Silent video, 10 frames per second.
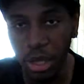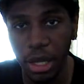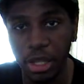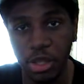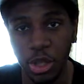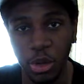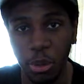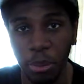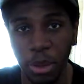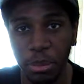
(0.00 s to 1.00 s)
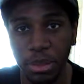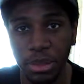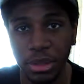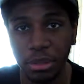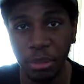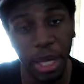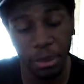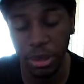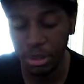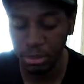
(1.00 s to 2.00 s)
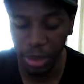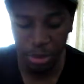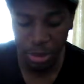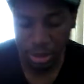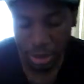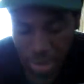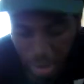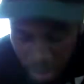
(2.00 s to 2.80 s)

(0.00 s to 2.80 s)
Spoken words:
it's done on purpose. Maybe it's